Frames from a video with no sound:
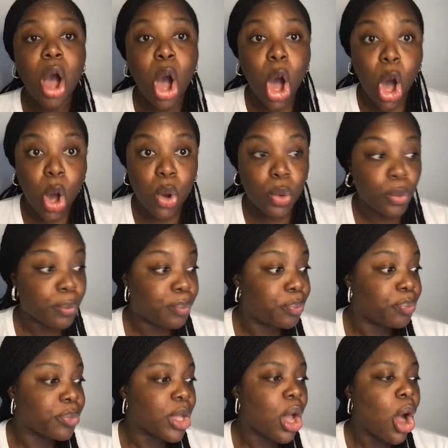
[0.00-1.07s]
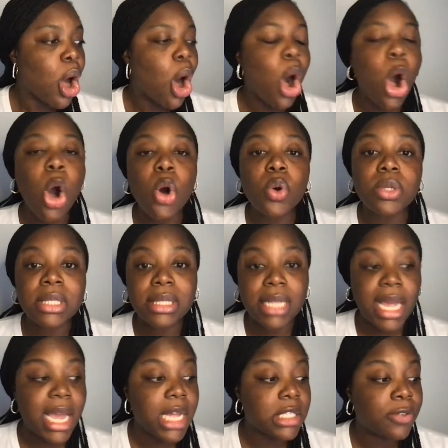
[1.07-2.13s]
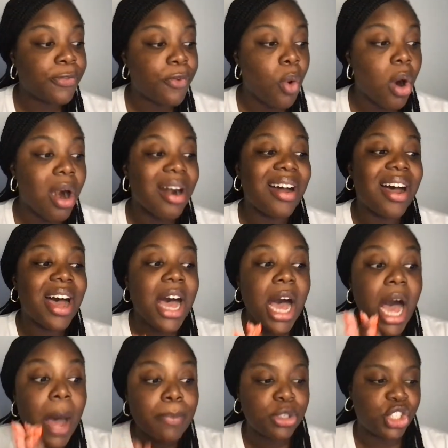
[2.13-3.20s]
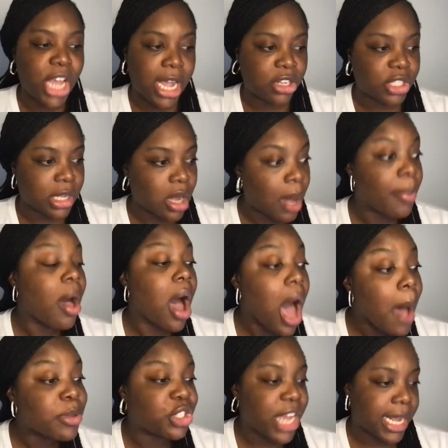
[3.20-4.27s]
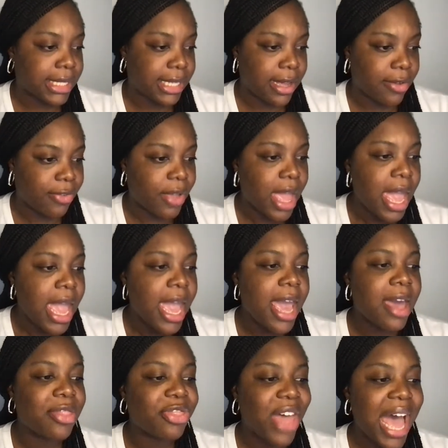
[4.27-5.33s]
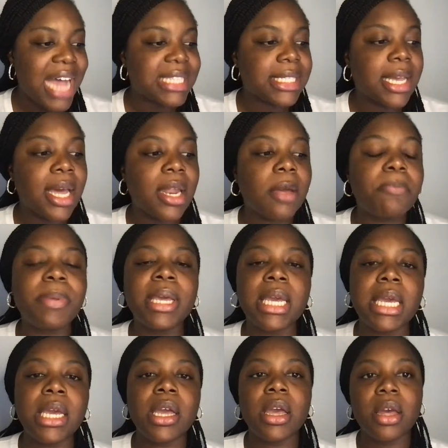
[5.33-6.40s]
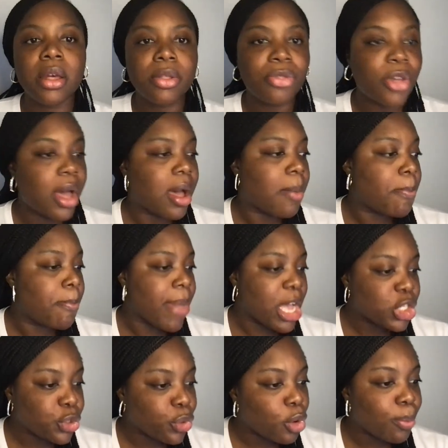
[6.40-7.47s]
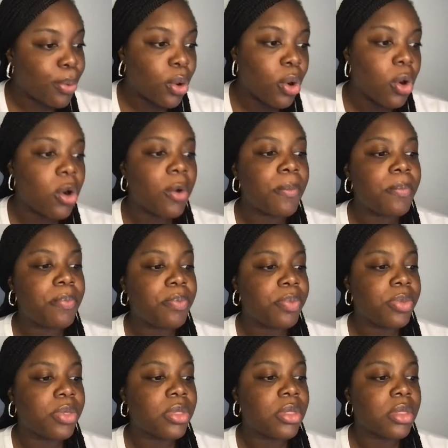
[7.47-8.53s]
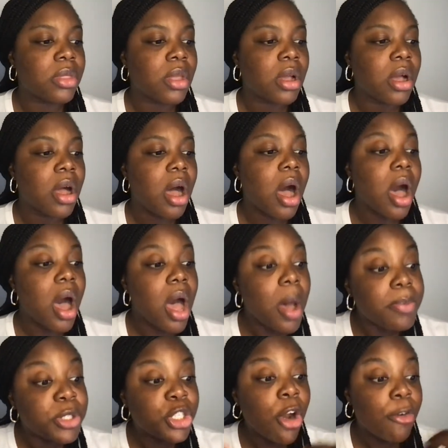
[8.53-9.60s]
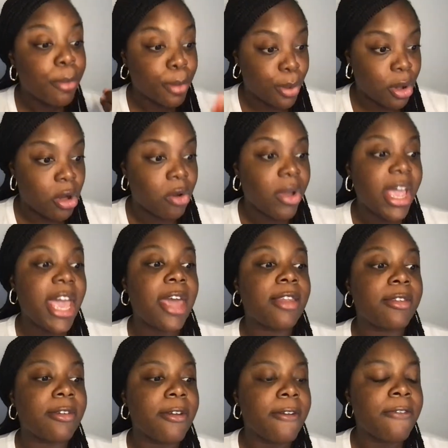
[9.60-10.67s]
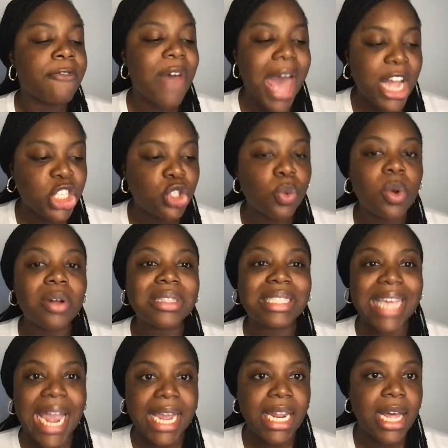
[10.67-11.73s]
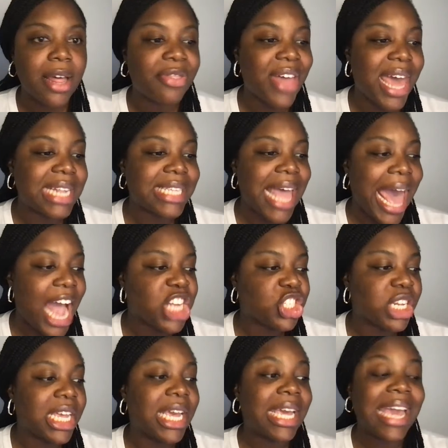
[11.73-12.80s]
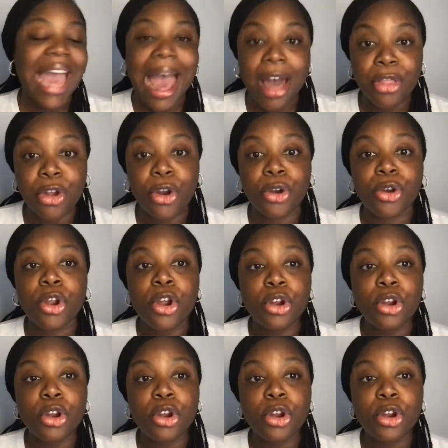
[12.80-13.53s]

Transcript: O stands for objective, and that's gonna be the measurable, observable, and factual data that is actually gathered